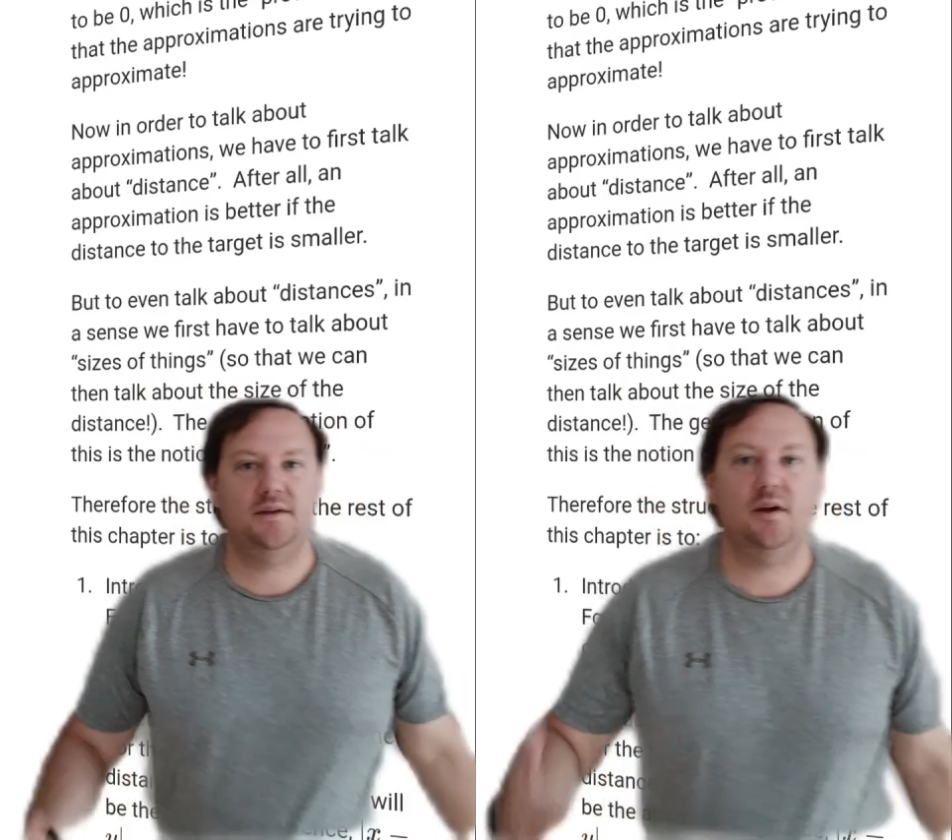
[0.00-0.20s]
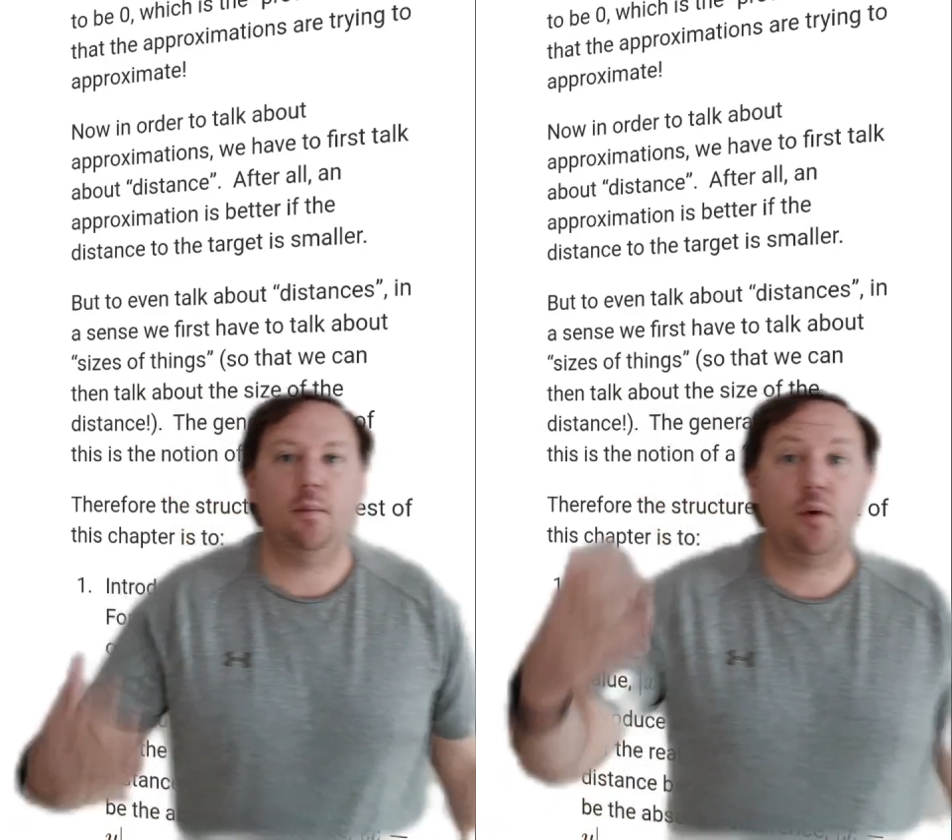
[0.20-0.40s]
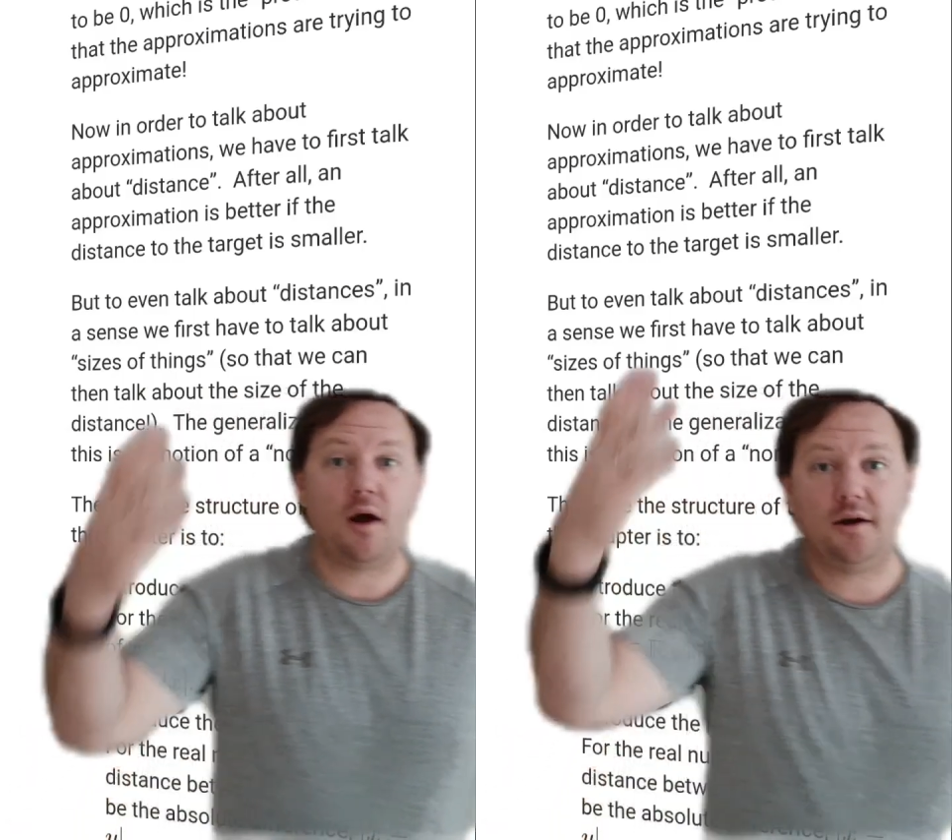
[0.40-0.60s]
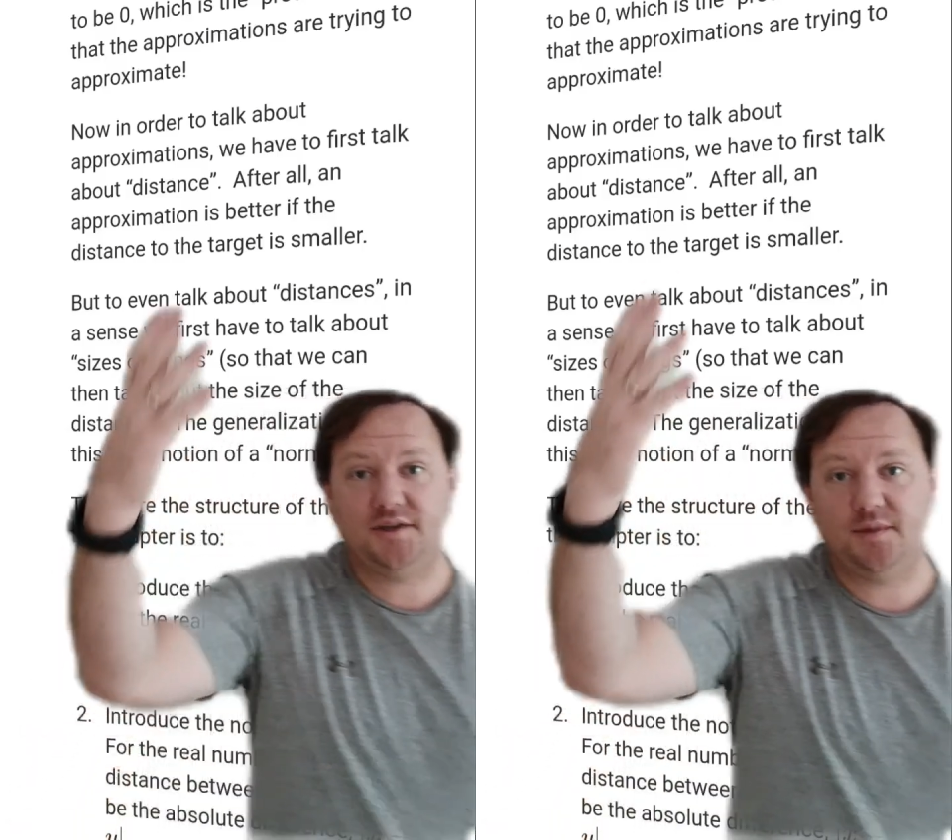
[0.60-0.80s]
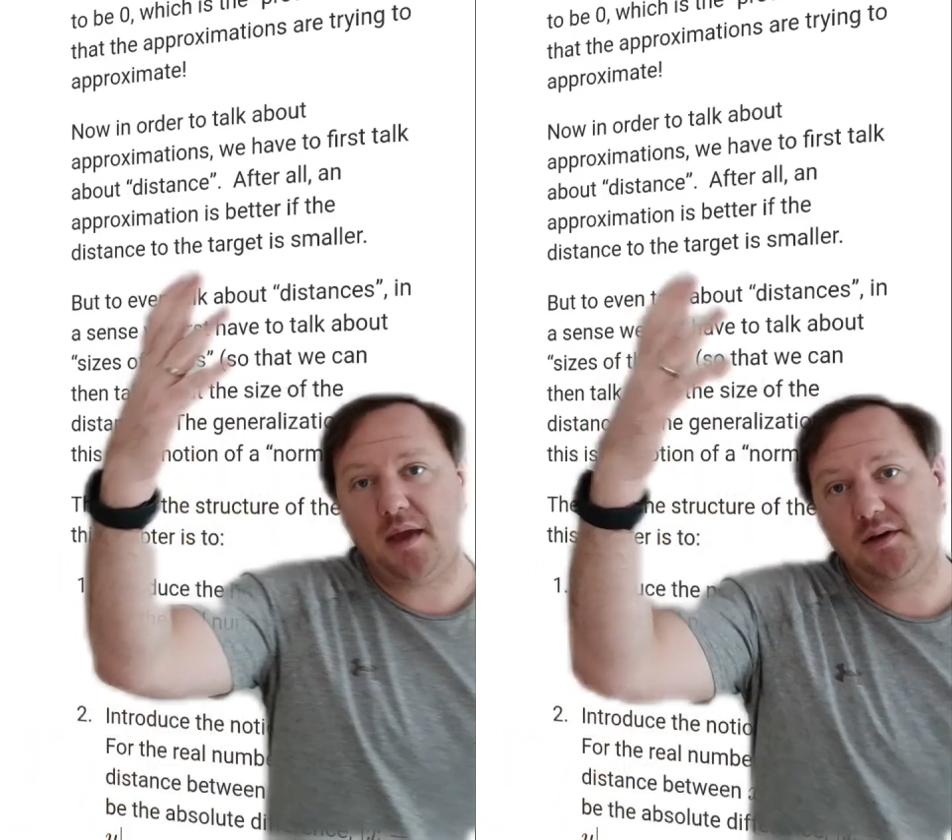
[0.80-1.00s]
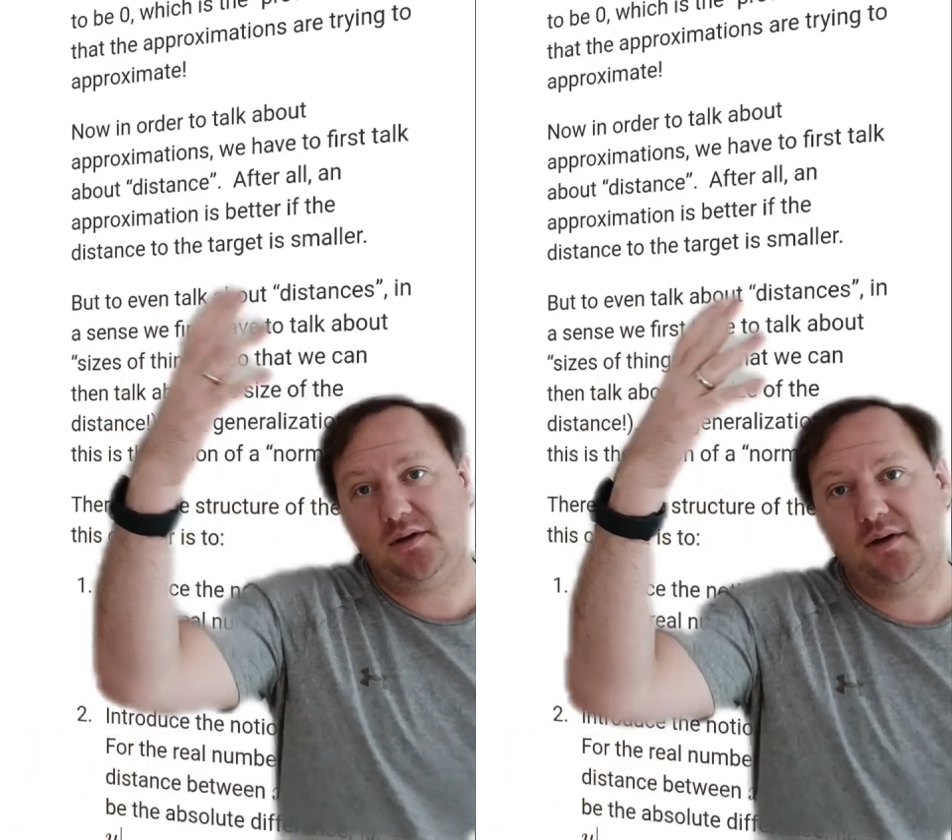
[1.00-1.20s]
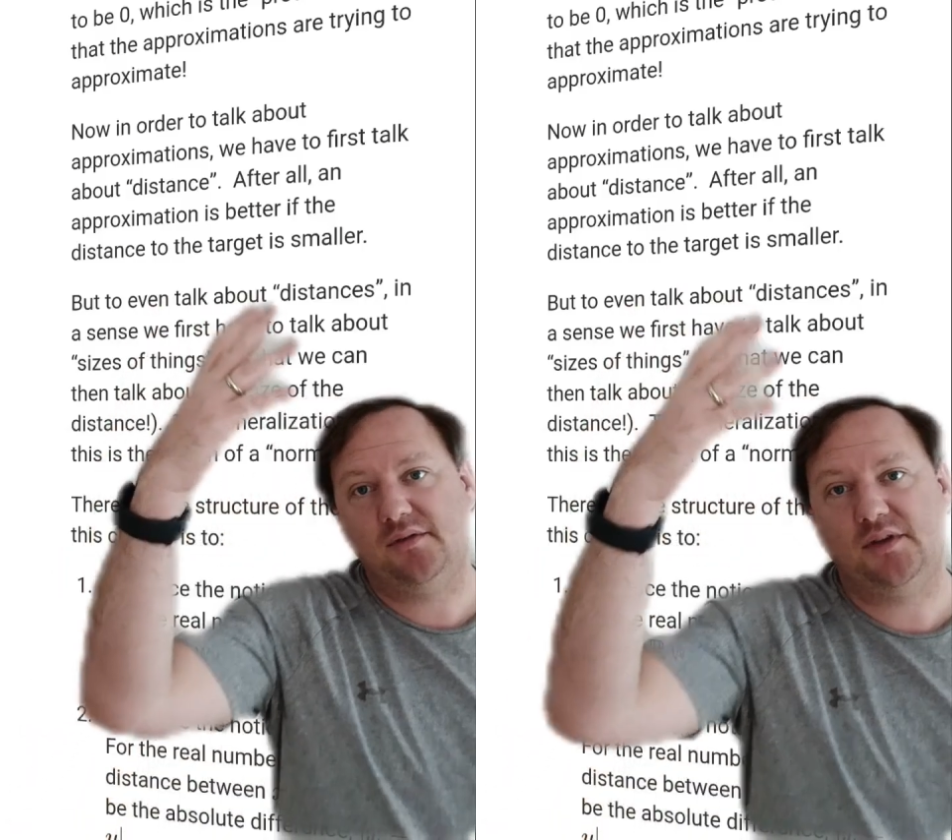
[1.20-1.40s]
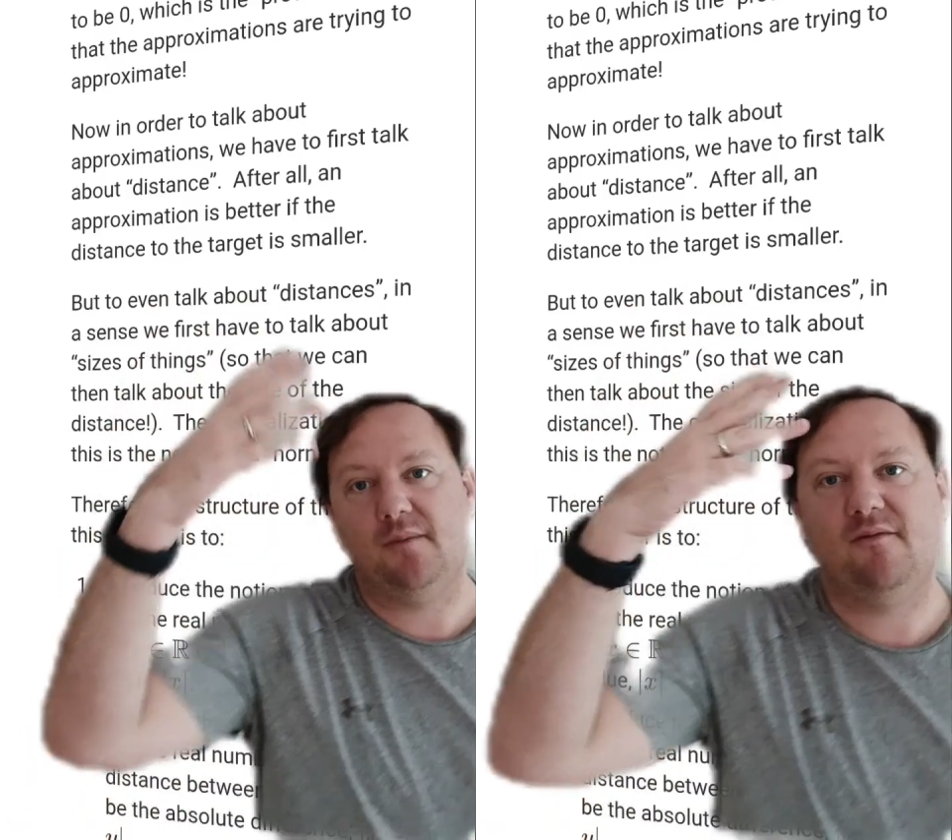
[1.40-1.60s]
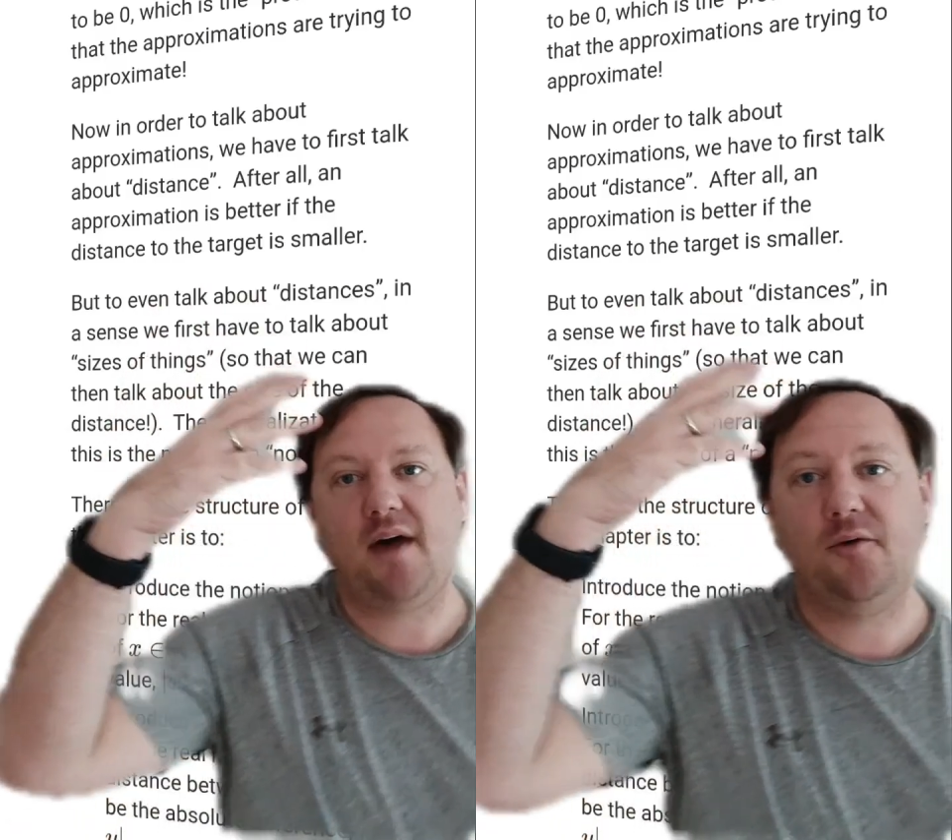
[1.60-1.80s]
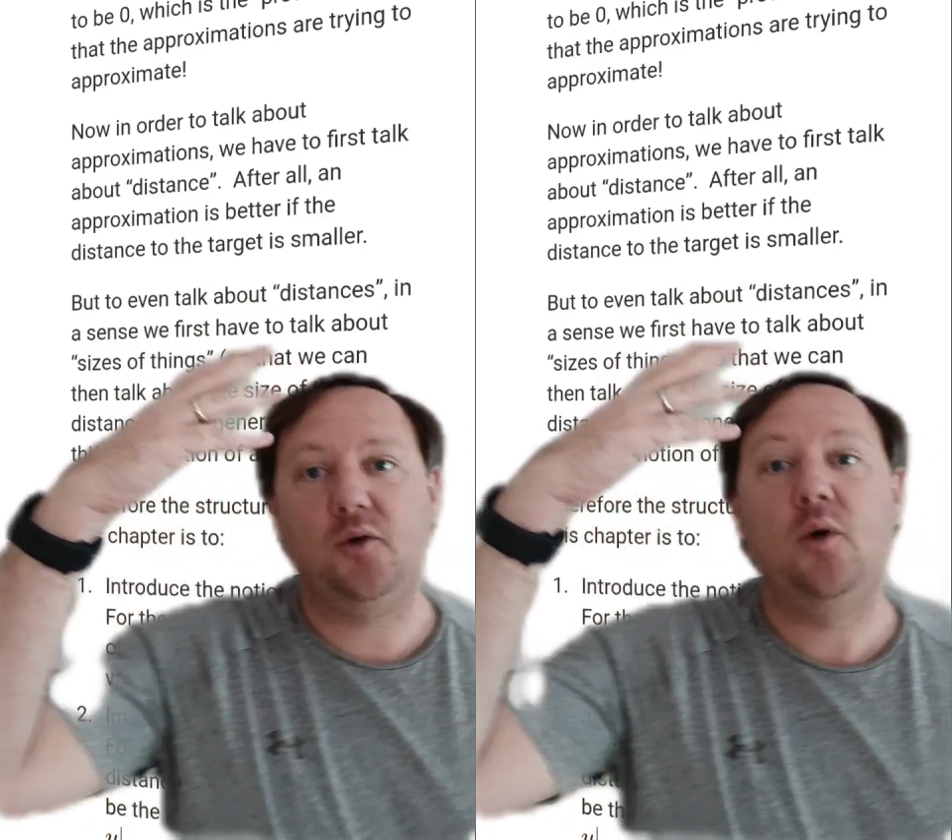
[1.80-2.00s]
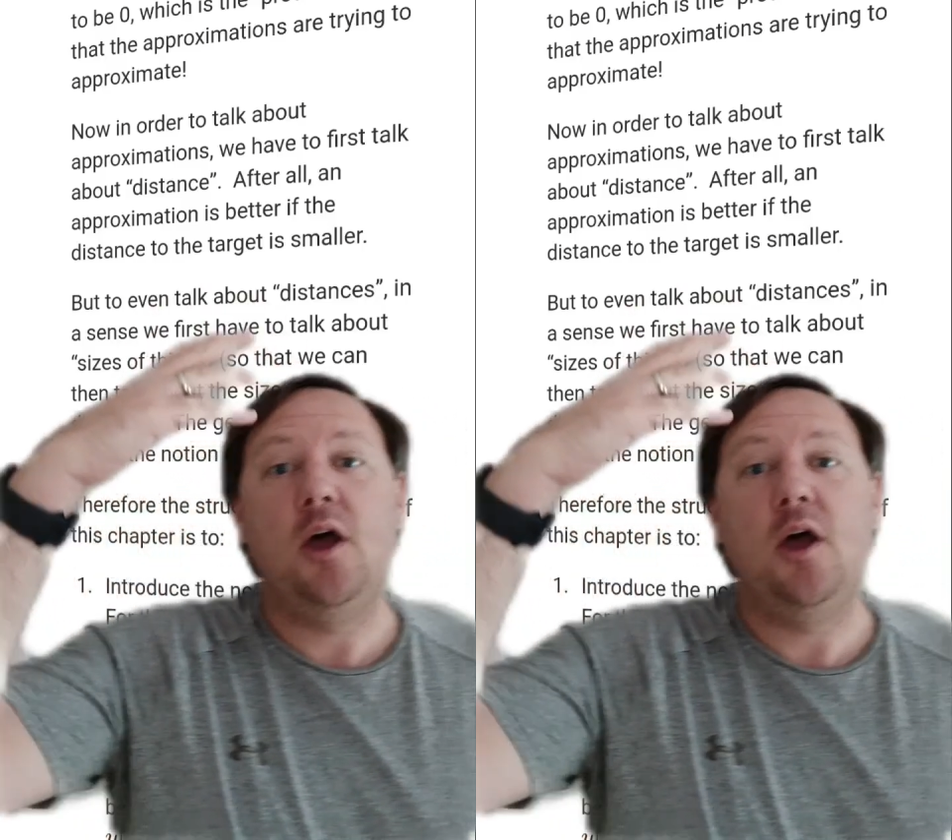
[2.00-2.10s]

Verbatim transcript: an approximation of some value,